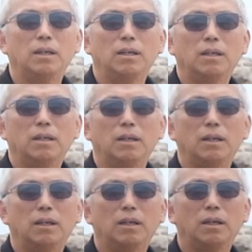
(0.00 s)

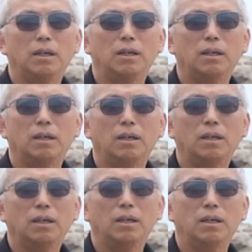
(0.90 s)

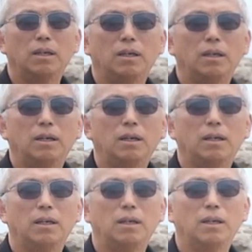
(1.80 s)

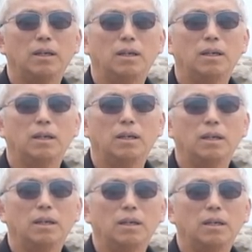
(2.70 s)

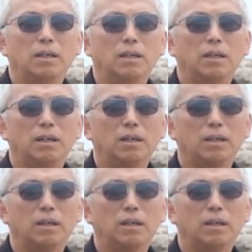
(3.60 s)
This person isn't speaking.